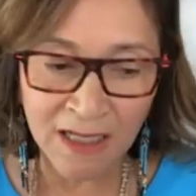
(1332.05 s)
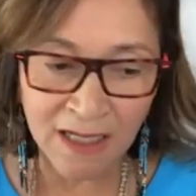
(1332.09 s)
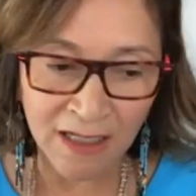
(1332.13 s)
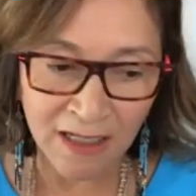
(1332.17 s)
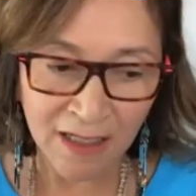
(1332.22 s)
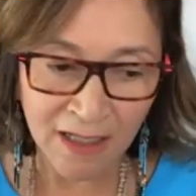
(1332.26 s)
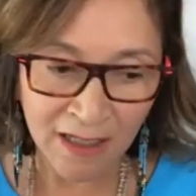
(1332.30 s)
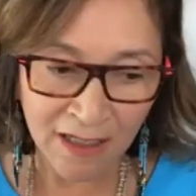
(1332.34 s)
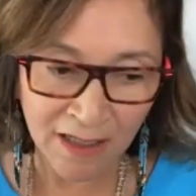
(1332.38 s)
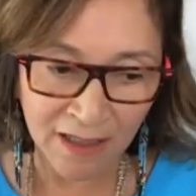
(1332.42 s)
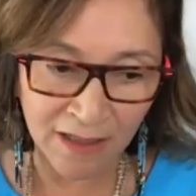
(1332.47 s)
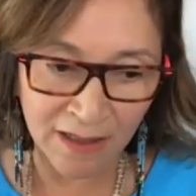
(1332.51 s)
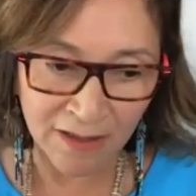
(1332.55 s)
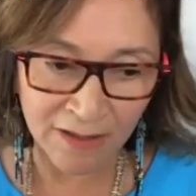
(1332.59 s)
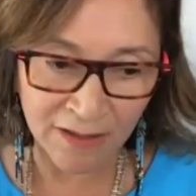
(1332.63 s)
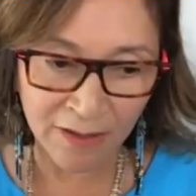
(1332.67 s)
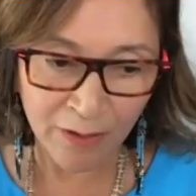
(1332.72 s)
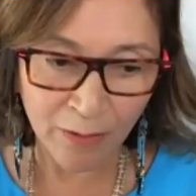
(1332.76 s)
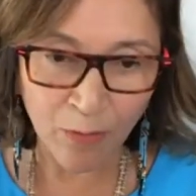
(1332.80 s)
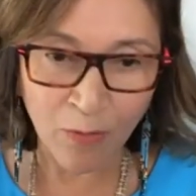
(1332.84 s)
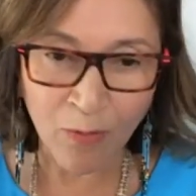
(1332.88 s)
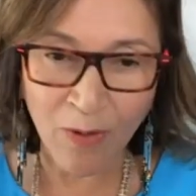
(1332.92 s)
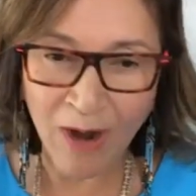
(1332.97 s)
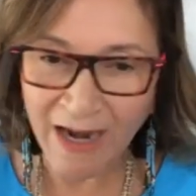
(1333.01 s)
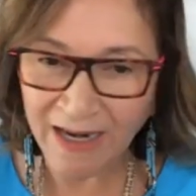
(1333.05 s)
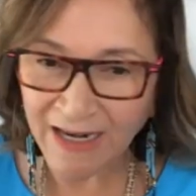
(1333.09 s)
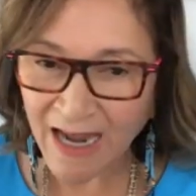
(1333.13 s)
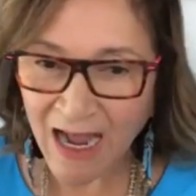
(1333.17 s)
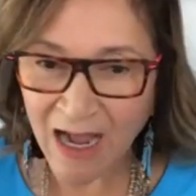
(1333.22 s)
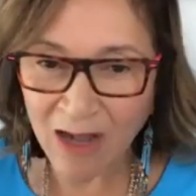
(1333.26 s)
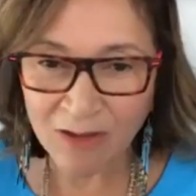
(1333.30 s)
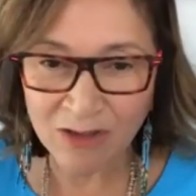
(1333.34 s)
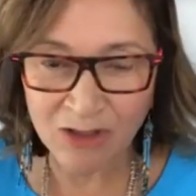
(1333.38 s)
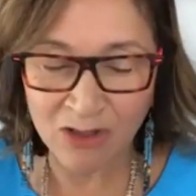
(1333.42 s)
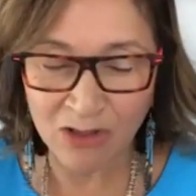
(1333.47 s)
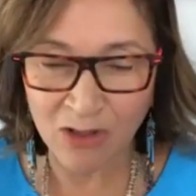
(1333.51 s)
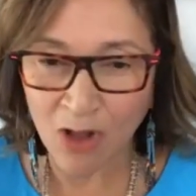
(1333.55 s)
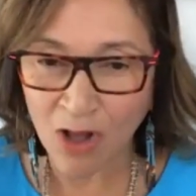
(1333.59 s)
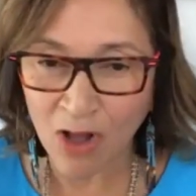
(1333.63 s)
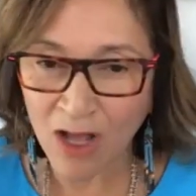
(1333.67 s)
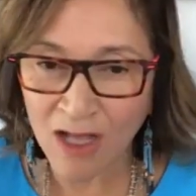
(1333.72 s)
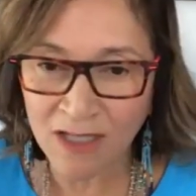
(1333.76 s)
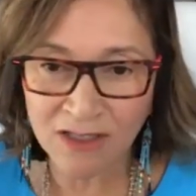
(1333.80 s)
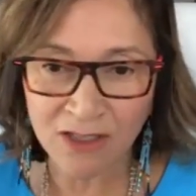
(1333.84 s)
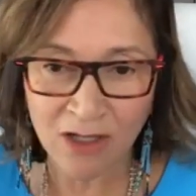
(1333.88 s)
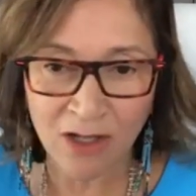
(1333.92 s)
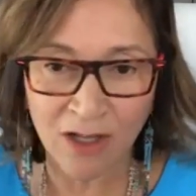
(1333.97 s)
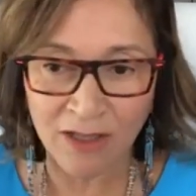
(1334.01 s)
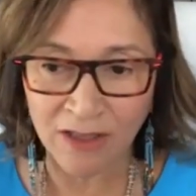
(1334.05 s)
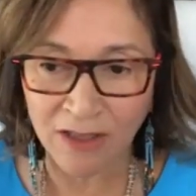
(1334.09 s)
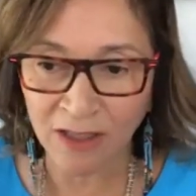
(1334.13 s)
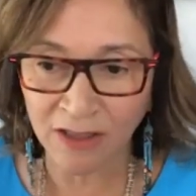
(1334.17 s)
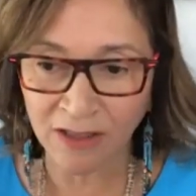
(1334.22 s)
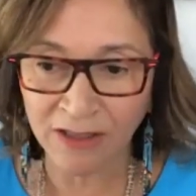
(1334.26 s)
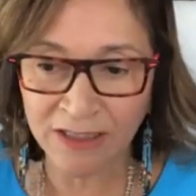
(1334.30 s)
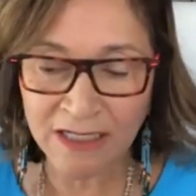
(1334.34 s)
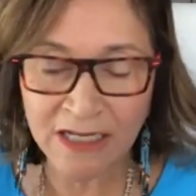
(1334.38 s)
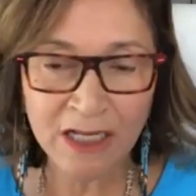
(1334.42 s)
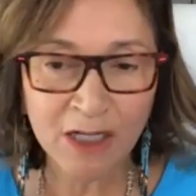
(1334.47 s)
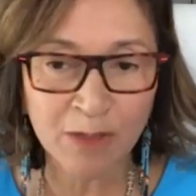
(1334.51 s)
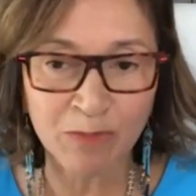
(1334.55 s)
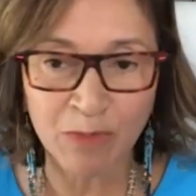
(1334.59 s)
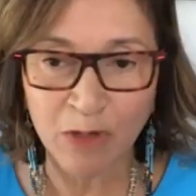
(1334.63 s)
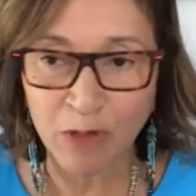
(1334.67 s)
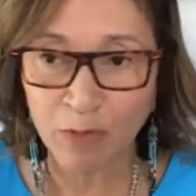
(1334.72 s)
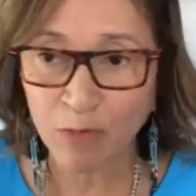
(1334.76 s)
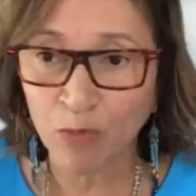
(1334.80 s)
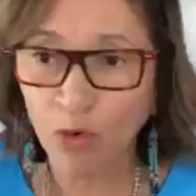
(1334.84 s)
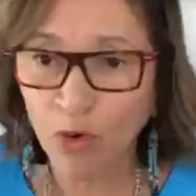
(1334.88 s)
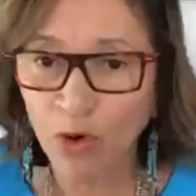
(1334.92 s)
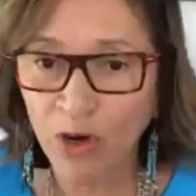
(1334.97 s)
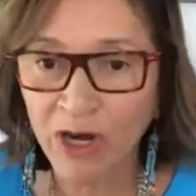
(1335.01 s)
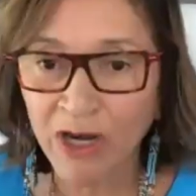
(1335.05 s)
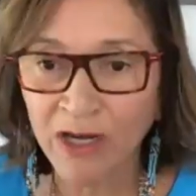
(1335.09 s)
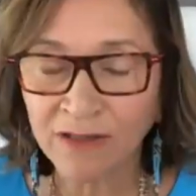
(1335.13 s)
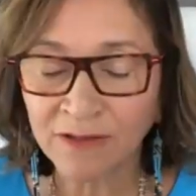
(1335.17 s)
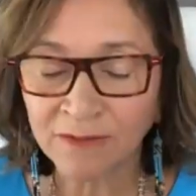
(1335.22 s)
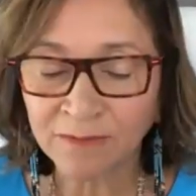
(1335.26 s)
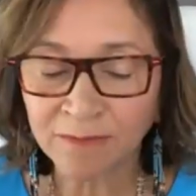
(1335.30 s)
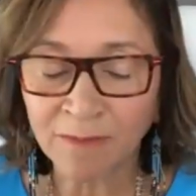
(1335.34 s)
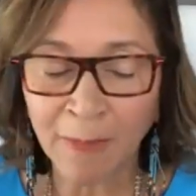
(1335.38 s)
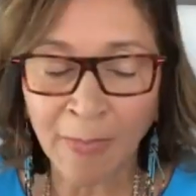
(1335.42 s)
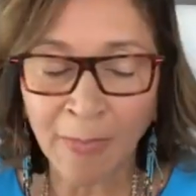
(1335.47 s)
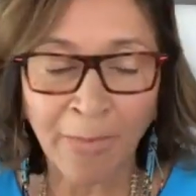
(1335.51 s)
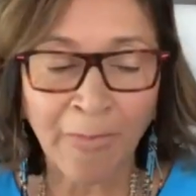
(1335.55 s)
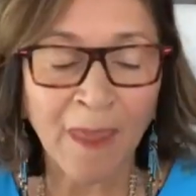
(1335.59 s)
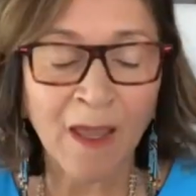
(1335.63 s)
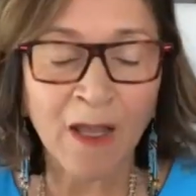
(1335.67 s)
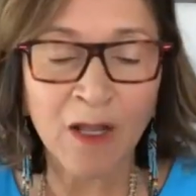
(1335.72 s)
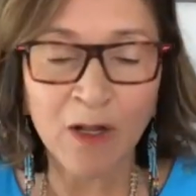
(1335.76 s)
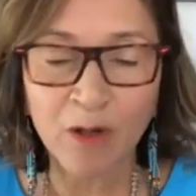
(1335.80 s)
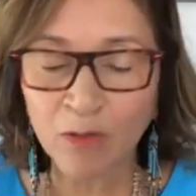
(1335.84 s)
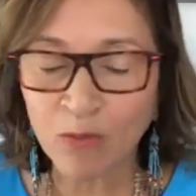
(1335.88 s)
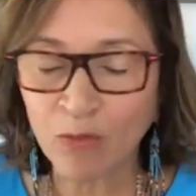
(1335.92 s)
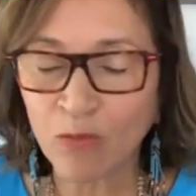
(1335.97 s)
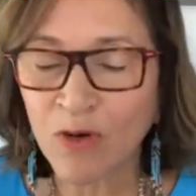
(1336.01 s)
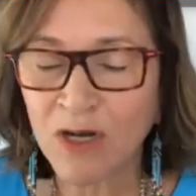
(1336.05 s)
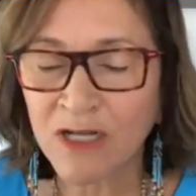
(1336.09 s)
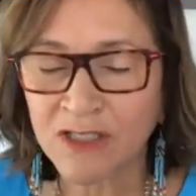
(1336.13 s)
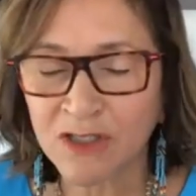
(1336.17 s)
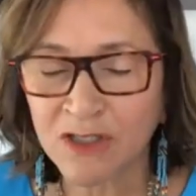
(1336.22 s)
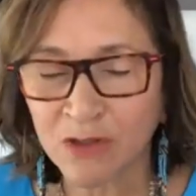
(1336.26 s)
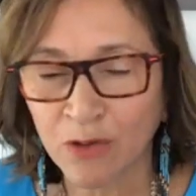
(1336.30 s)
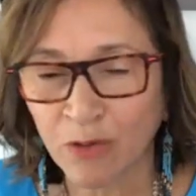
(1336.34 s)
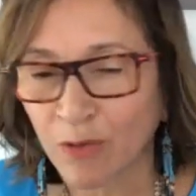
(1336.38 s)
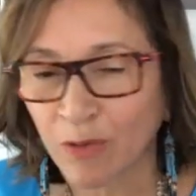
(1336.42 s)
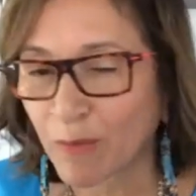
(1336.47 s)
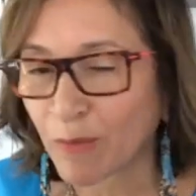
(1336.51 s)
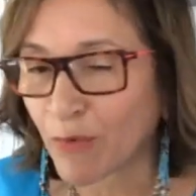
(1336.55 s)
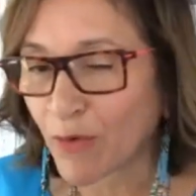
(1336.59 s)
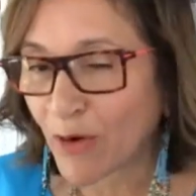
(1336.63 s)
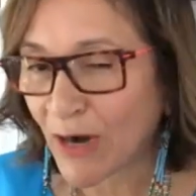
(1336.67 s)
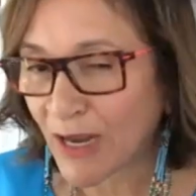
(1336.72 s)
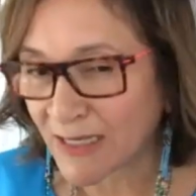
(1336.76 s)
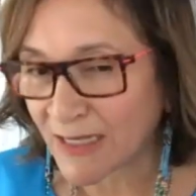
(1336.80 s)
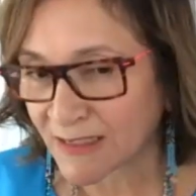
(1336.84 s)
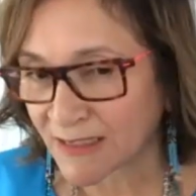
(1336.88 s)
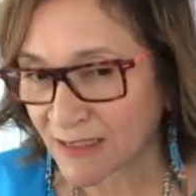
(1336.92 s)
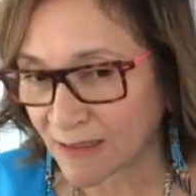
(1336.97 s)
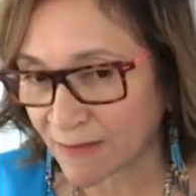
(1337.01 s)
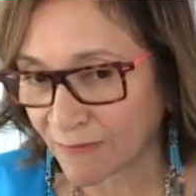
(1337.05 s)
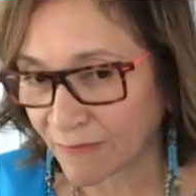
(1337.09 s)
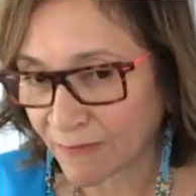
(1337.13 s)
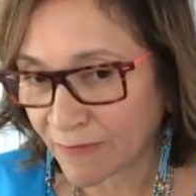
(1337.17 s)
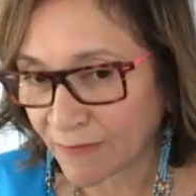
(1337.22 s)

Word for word: uh, the White House lawns, on the Lincoln Memorial. It was so impressive.